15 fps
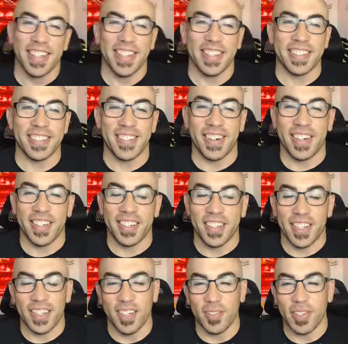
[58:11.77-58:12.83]
That's great.
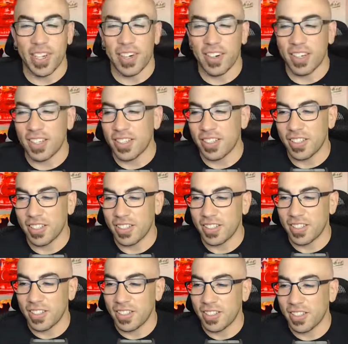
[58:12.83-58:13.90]
I love you, Eric.
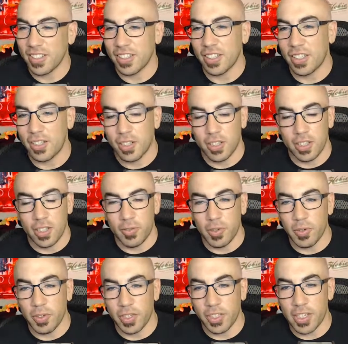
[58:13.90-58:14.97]
Love
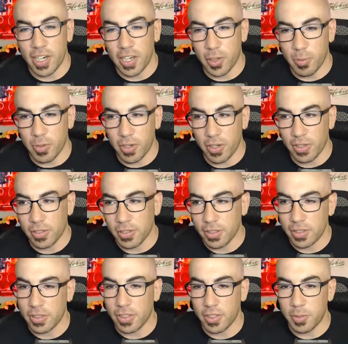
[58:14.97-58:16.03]
you and your dry humor
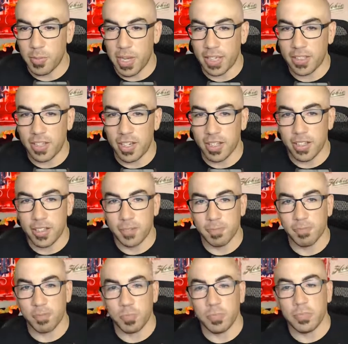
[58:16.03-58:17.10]
and your smack talk.
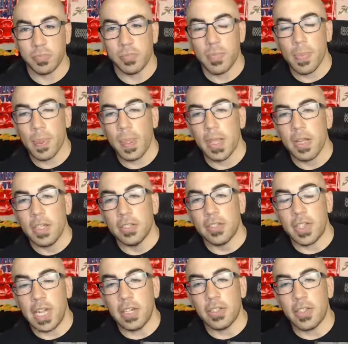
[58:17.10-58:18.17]
So
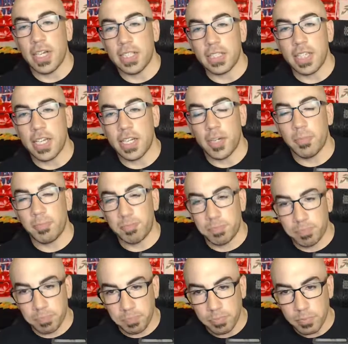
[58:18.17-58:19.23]
yeah, you guys sign up
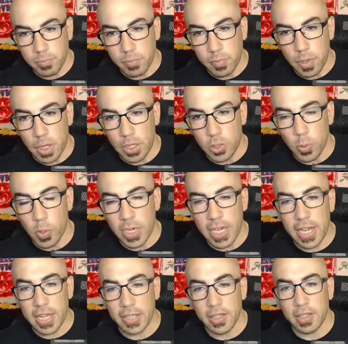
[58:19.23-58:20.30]

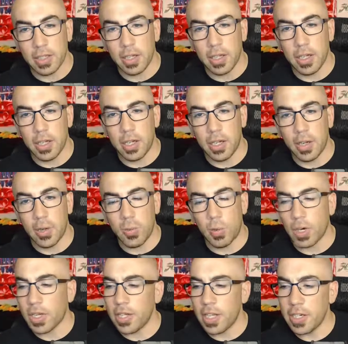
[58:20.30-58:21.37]
28th.
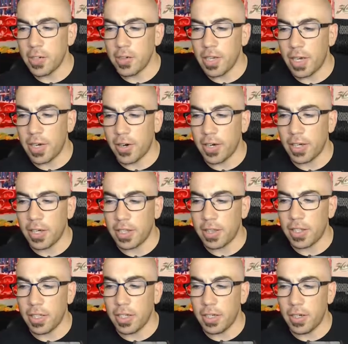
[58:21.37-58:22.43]
Where can they do that, Eric? I
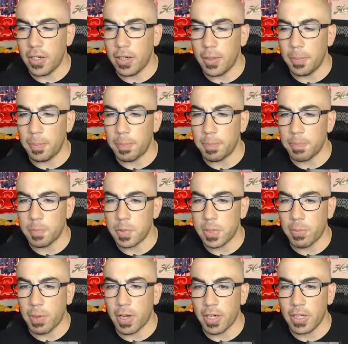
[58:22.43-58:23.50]
think
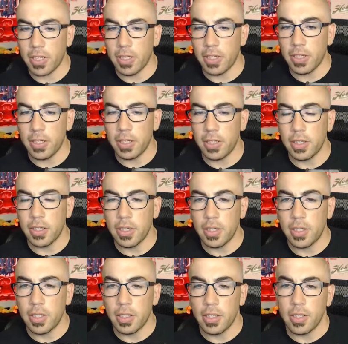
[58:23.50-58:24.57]

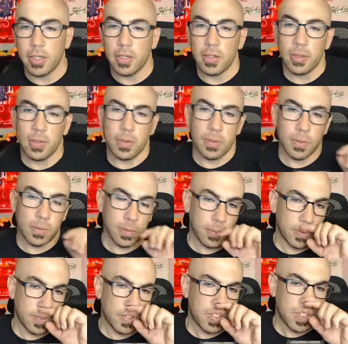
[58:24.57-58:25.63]

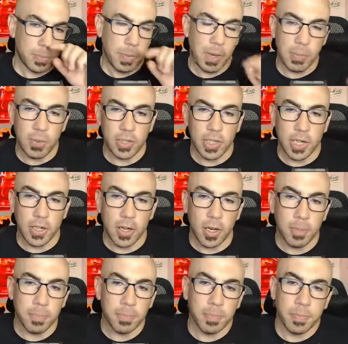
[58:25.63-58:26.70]

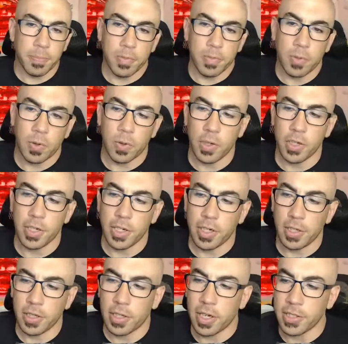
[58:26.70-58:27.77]
spottybowl.com, or you can get
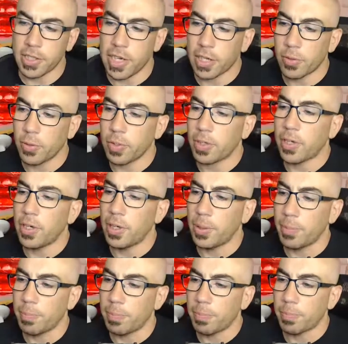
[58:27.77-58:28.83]
in contact with
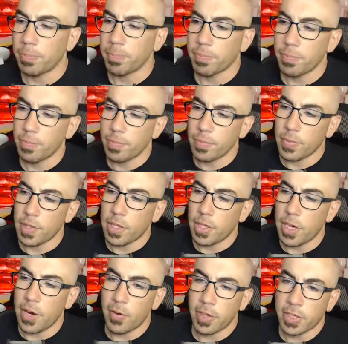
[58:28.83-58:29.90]

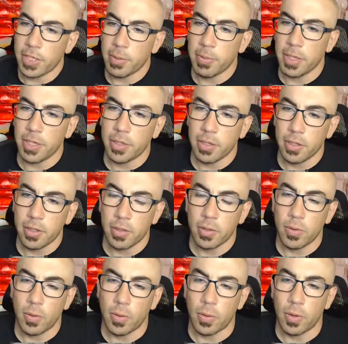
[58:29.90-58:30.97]
Eric Lehman
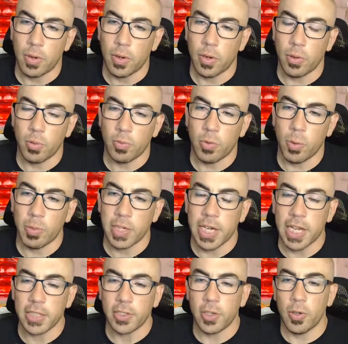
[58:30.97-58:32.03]
or Roman
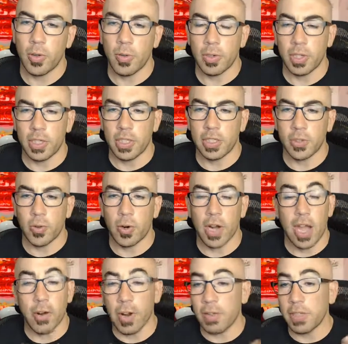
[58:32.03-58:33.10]
Castro or the Discord.
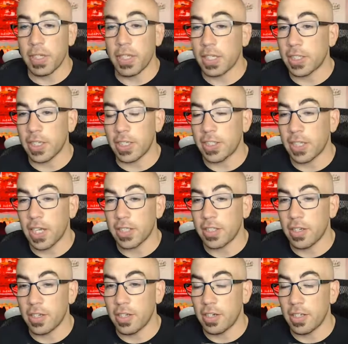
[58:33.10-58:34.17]
I don't have the link to get you guys
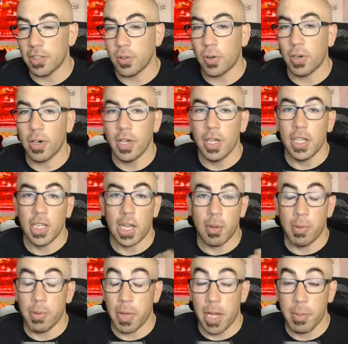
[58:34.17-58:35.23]
into the Discord,
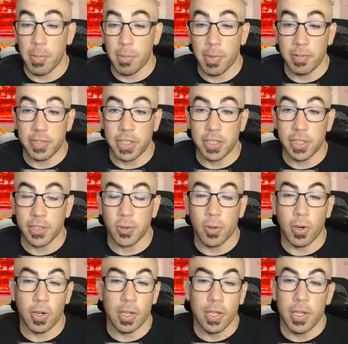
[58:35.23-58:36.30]
the MMFC
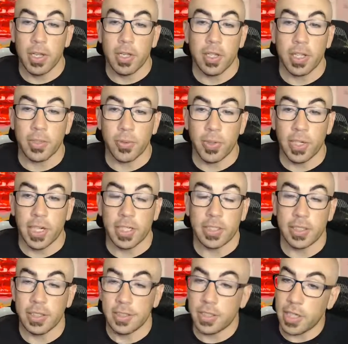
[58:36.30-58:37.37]
Discord. That's where you guys
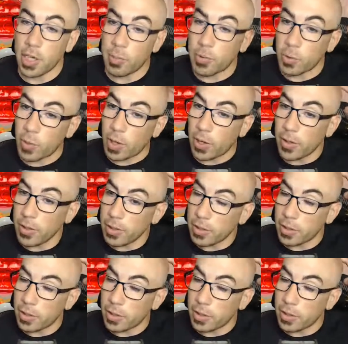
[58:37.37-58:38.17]
can sign up as well.